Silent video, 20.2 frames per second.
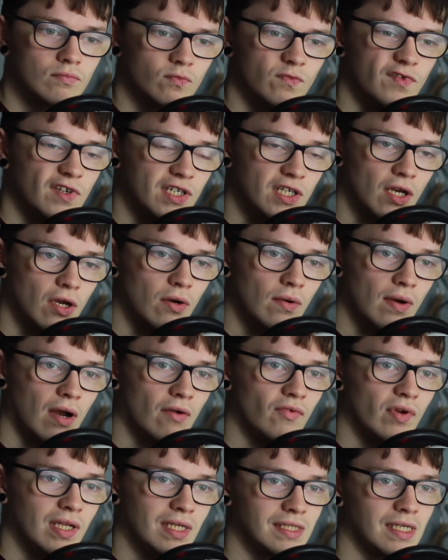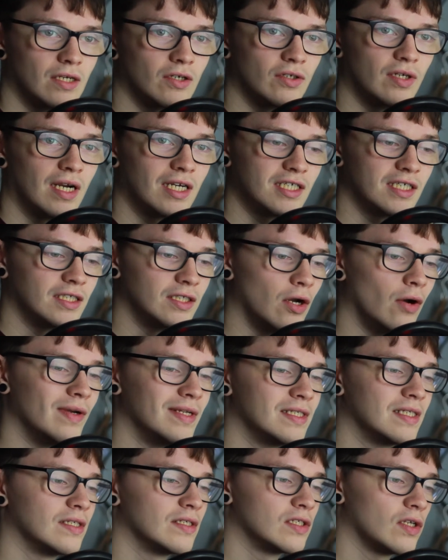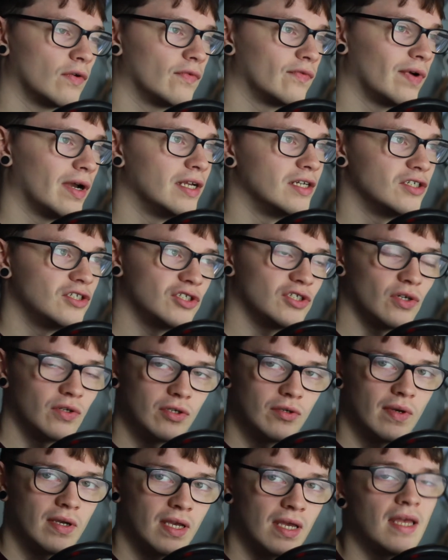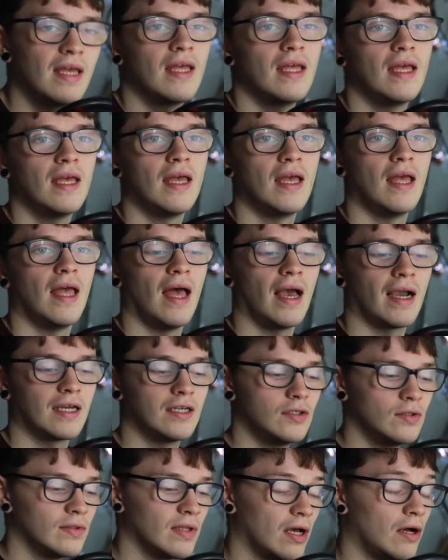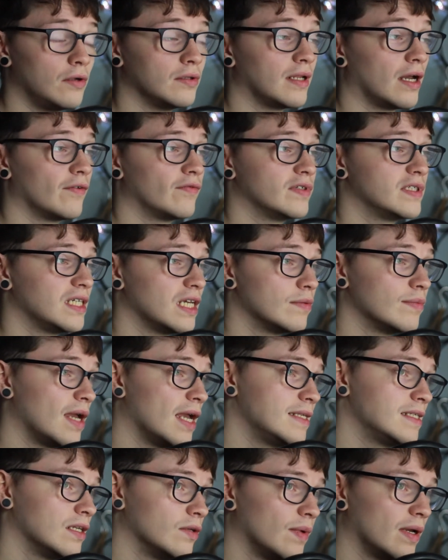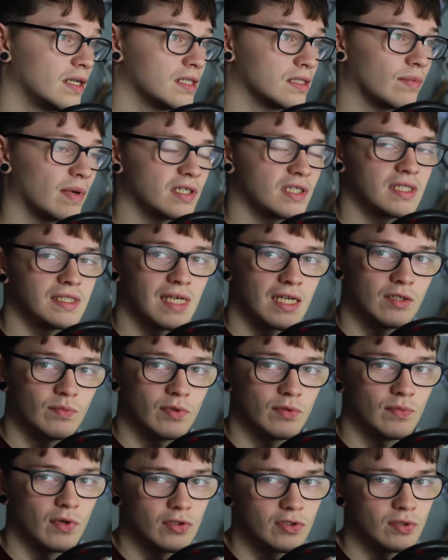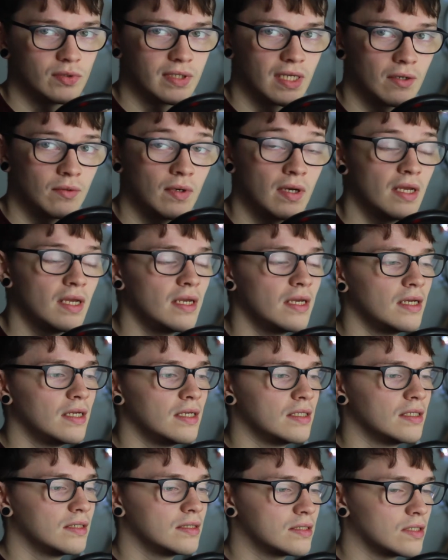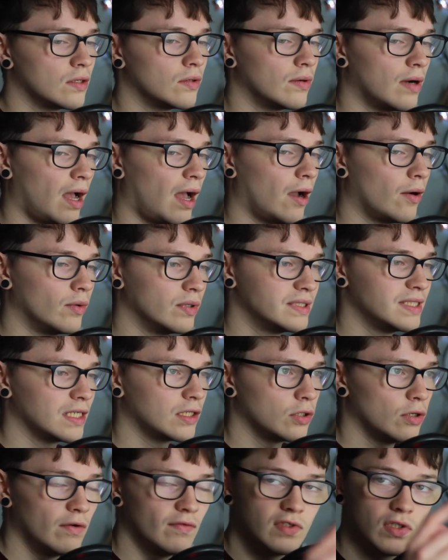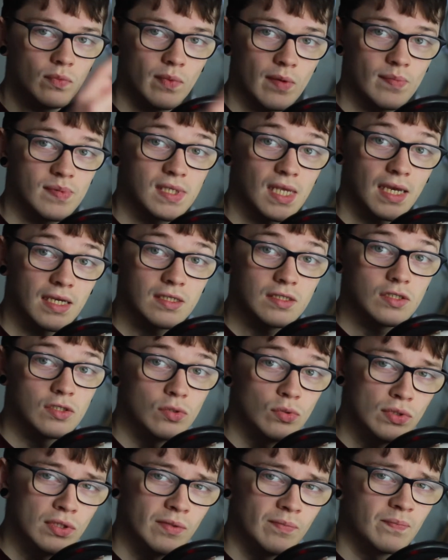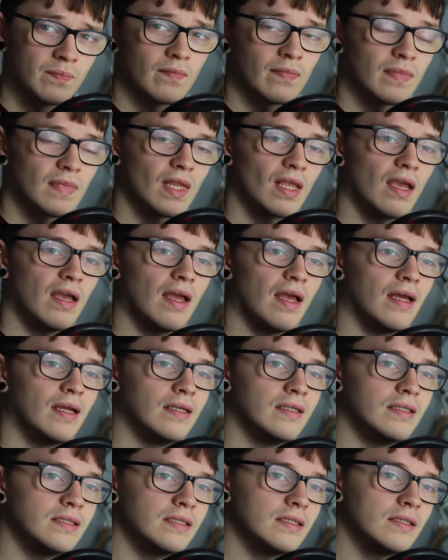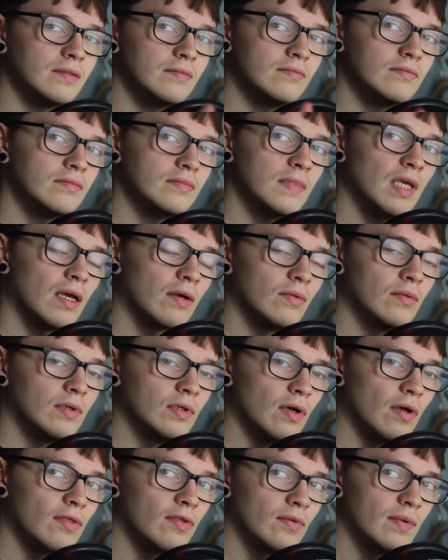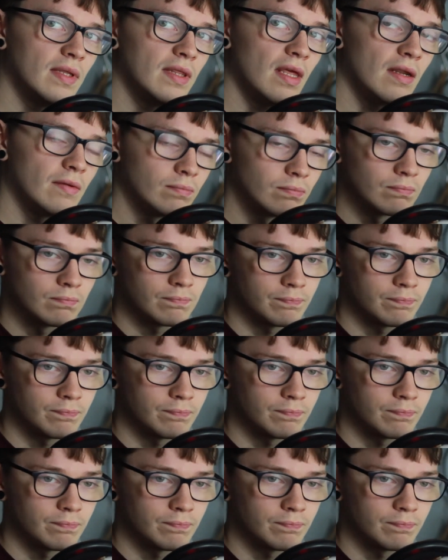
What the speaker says: video, I realized I couldn't actually go into the software and show you it. I can do that all now for TMAs anyway, because I'm actually signed up on a module now. So I will take you over to the website soon and yeah, we'll go through it then.